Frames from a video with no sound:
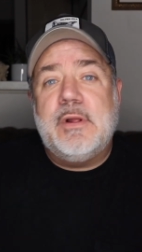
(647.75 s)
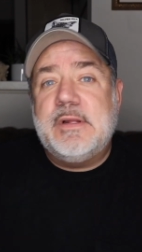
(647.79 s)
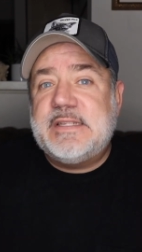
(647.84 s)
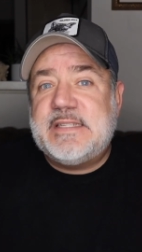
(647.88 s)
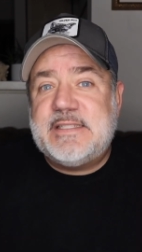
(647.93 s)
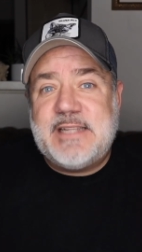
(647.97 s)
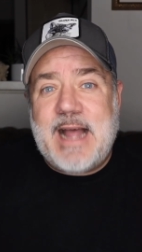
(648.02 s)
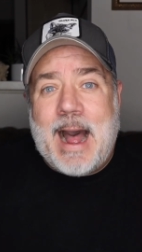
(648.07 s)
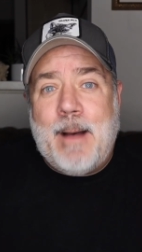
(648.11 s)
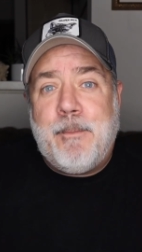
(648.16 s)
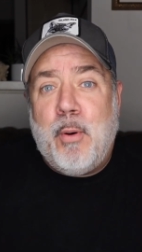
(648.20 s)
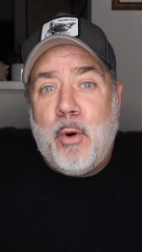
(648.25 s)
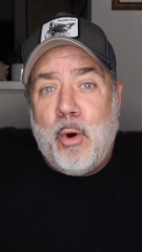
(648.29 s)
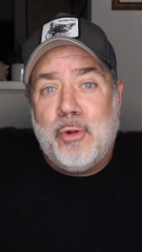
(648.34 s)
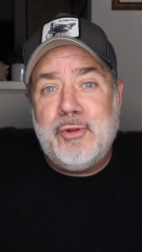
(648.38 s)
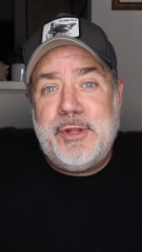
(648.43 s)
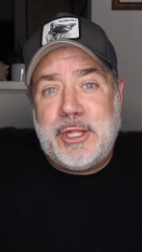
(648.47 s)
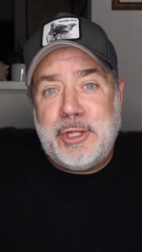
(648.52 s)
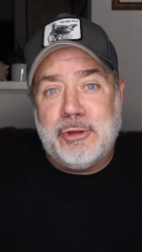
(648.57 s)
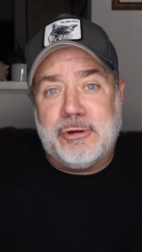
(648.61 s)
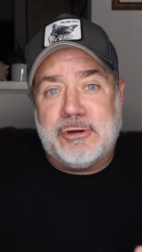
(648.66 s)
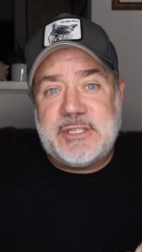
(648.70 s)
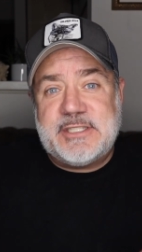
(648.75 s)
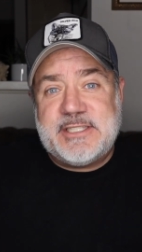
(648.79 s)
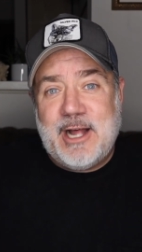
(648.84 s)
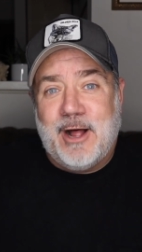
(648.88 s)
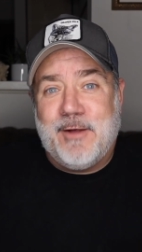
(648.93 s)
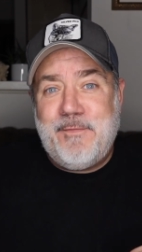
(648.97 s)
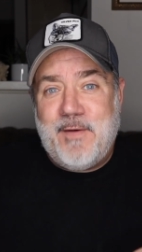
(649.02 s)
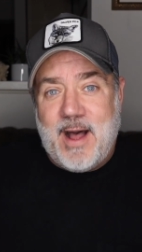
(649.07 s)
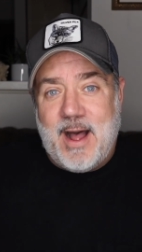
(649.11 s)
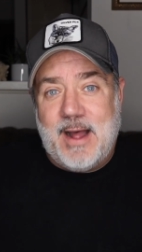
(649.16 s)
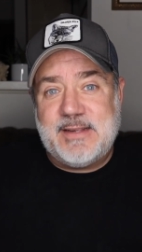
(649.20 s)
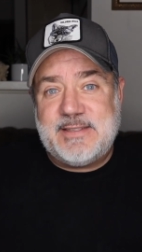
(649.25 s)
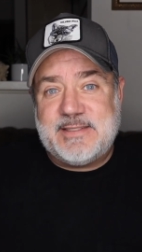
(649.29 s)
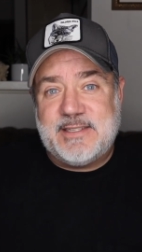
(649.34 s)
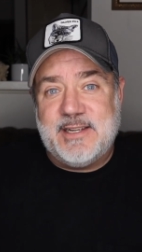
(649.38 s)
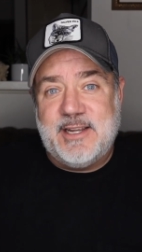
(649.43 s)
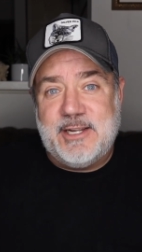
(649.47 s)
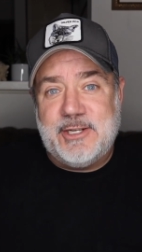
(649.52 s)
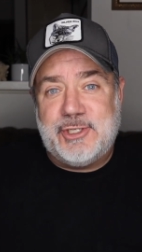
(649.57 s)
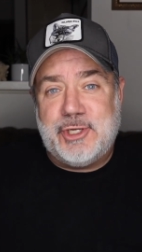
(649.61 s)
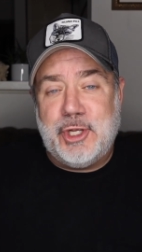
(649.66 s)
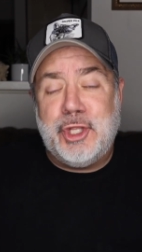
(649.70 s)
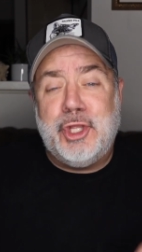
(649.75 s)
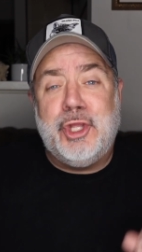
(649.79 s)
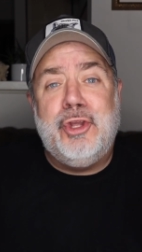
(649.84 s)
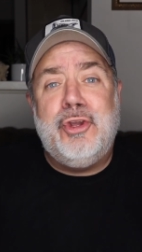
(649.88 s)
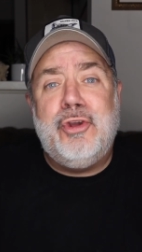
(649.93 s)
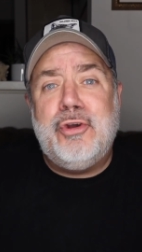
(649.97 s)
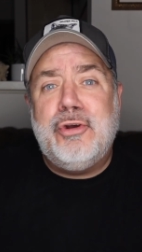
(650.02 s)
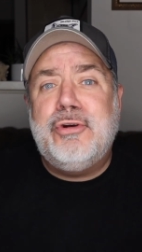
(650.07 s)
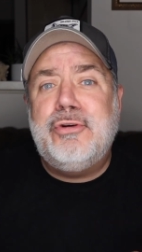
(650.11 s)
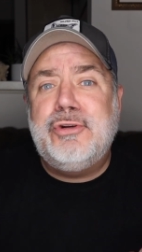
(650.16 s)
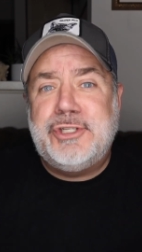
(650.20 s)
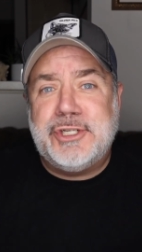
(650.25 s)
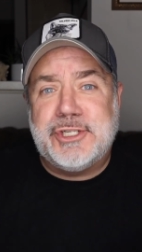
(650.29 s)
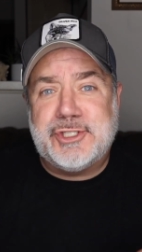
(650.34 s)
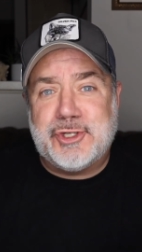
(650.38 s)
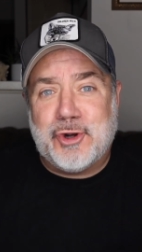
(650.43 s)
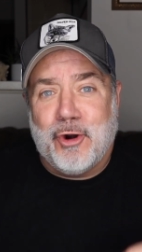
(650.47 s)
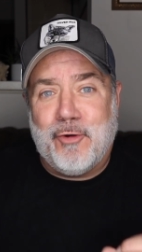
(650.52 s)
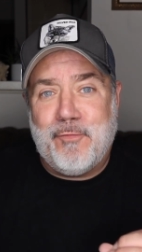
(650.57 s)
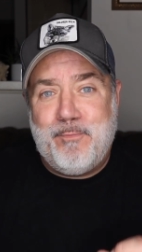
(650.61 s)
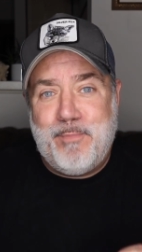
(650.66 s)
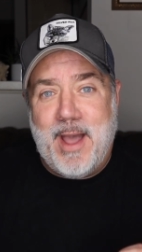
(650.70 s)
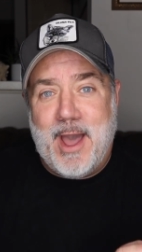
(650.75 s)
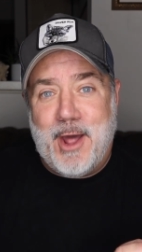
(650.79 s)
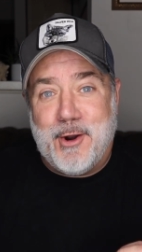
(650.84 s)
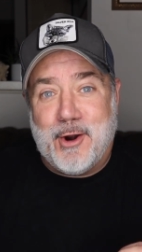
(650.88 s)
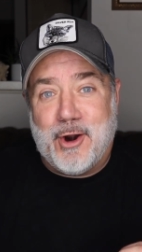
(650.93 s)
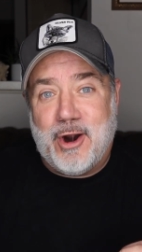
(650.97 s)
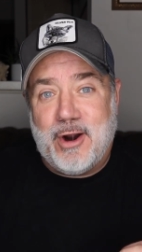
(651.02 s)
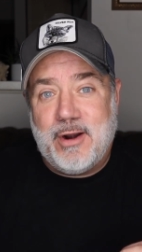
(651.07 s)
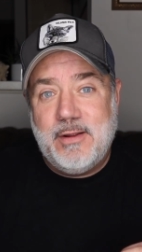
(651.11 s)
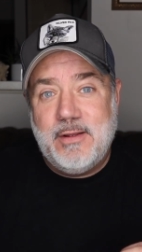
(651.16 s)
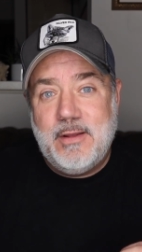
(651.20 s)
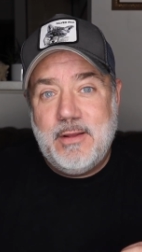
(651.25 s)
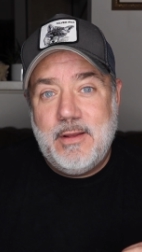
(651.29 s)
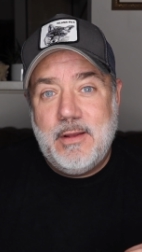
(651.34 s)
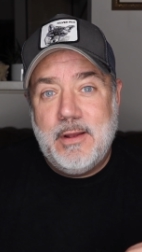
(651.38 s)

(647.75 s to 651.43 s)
Stop holding yourself hostage. You deserve better.